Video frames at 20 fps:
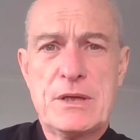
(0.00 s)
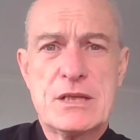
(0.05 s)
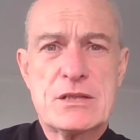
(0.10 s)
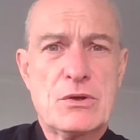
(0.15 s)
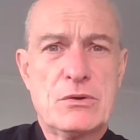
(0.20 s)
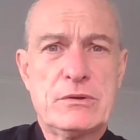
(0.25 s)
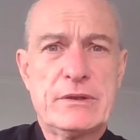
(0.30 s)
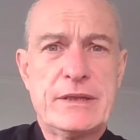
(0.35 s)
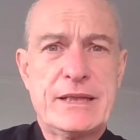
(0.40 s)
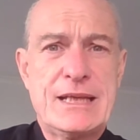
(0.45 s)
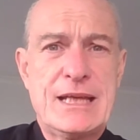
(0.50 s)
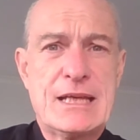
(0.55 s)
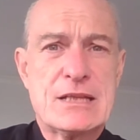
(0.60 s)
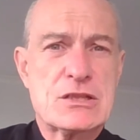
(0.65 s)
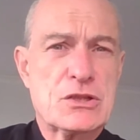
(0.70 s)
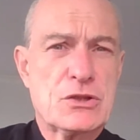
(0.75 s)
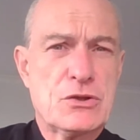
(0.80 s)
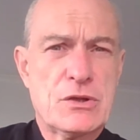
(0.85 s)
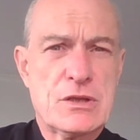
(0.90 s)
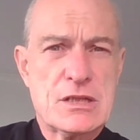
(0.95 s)
is only
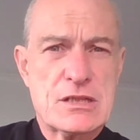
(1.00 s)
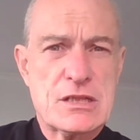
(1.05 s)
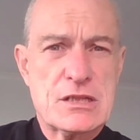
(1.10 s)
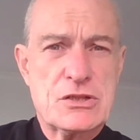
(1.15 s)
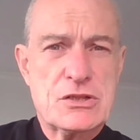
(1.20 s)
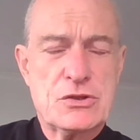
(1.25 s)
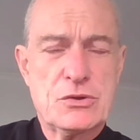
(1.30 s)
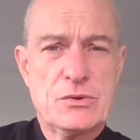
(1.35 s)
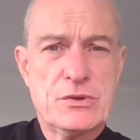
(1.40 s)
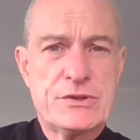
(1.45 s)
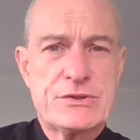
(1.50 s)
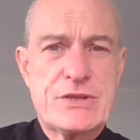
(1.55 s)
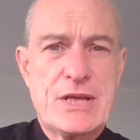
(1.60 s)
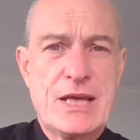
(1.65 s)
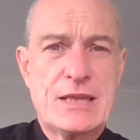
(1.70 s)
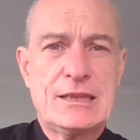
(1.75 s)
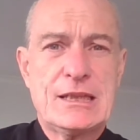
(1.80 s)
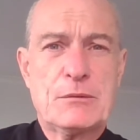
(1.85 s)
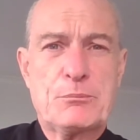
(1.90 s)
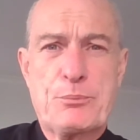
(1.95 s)
as good as his tools.
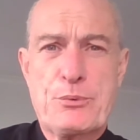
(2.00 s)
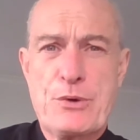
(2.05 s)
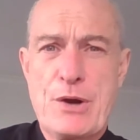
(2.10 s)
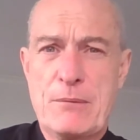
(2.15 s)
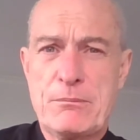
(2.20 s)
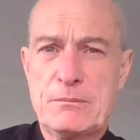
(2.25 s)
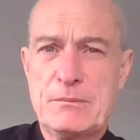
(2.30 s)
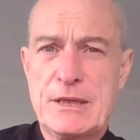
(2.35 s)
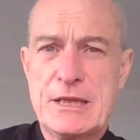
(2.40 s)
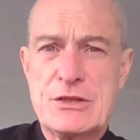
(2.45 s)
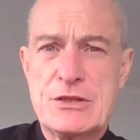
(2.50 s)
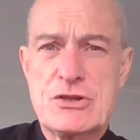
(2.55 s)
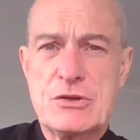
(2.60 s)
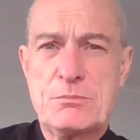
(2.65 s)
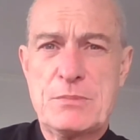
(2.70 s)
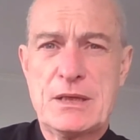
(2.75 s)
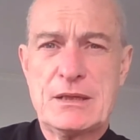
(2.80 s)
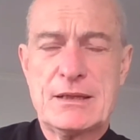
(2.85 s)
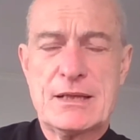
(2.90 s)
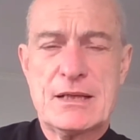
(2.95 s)
I think probably it
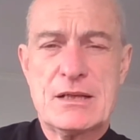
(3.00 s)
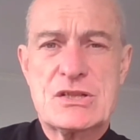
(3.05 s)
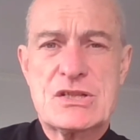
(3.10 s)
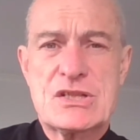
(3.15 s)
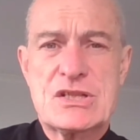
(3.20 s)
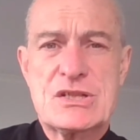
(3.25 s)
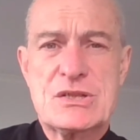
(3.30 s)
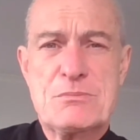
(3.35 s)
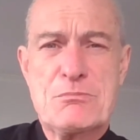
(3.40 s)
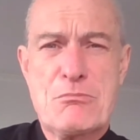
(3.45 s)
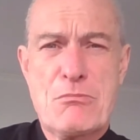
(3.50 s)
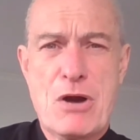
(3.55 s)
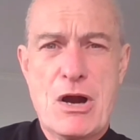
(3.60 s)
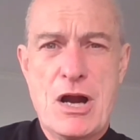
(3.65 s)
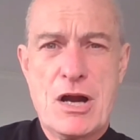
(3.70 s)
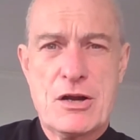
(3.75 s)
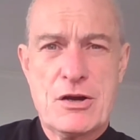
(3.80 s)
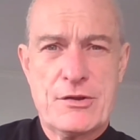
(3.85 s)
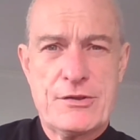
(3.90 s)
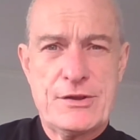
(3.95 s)
should be a little
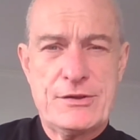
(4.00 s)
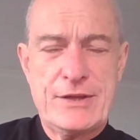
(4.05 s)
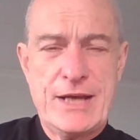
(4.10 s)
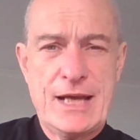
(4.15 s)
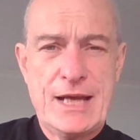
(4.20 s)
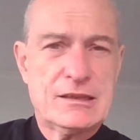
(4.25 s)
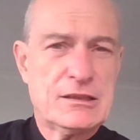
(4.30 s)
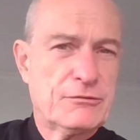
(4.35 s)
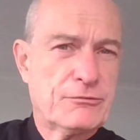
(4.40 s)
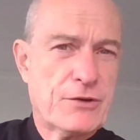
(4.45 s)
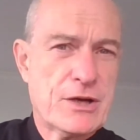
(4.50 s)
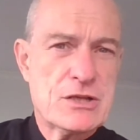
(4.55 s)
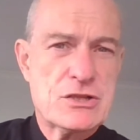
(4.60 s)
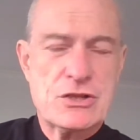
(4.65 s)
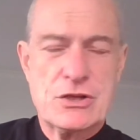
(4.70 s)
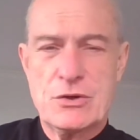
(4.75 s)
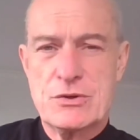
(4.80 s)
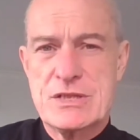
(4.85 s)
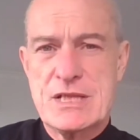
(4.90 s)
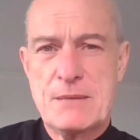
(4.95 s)
smarter than that. The phrase
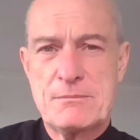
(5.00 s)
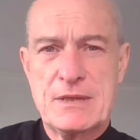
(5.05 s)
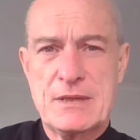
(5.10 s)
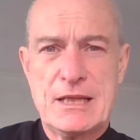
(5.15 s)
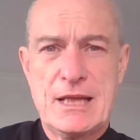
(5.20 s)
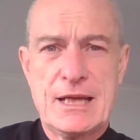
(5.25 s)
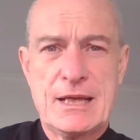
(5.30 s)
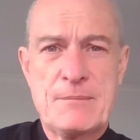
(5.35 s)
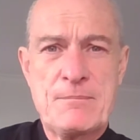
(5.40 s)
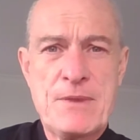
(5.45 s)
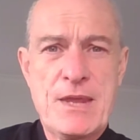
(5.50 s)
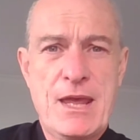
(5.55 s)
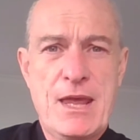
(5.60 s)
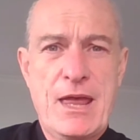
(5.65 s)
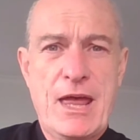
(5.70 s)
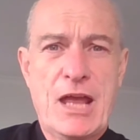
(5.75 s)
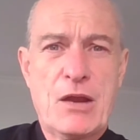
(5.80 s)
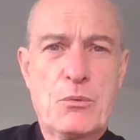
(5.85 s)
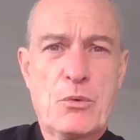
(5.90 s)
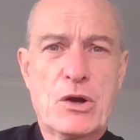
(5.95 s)
should go something like,
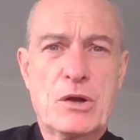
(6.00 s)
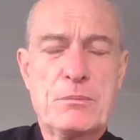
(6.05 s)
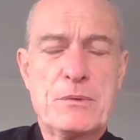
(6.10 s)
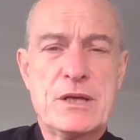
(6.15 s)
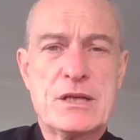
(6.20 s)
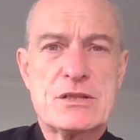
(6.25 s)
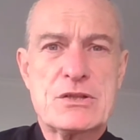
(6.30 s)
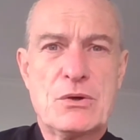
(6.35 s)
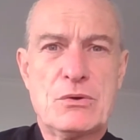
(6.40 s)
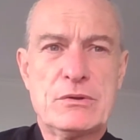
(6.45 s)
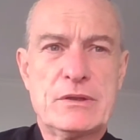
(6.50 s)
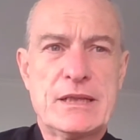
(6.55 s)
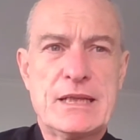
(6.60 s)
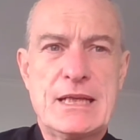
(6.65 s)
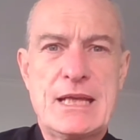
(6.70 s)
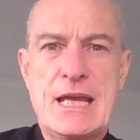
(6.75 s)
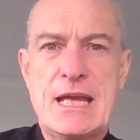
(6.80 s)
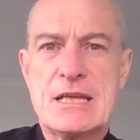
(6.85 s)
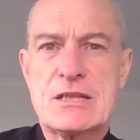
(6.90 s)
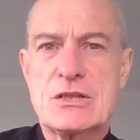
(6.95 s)
a workman is
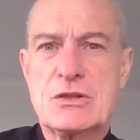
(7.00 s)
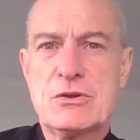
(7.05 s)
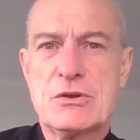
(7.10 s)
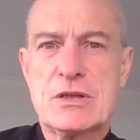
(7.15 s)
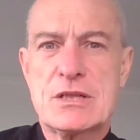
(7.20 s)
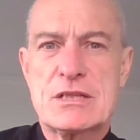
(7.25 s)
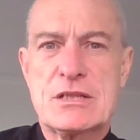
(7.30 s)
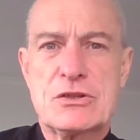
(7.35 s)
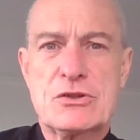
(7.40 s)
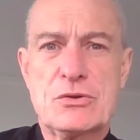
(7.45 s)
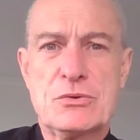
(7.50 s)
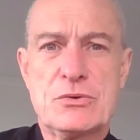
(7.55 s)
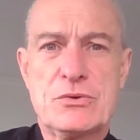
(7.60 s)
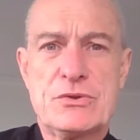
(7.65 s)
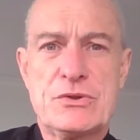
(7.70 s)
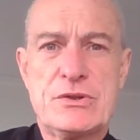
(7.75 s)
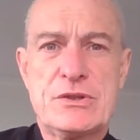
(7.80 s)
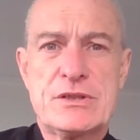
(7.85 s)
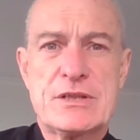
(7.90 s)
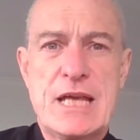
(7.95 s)
only as good as his
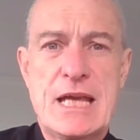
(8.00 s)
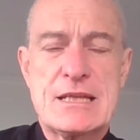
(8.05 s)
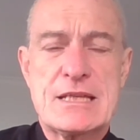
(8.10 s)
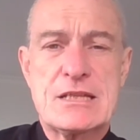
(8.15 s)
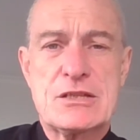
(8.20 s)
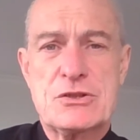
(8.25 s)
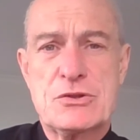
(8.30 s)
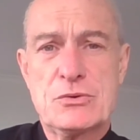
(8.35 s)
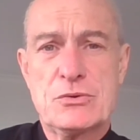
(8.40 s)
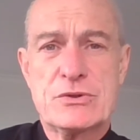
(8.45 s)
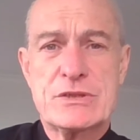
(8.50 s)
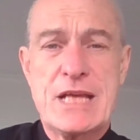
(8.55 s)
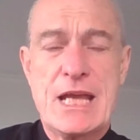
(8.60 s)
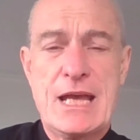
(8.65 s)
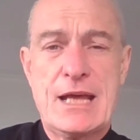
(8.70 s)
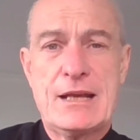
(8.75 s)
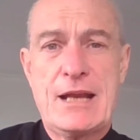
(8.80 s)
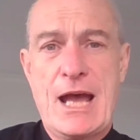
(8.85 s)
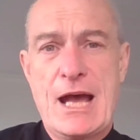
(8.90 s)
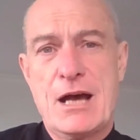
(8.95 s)
tools
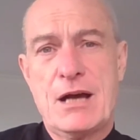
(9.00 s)
and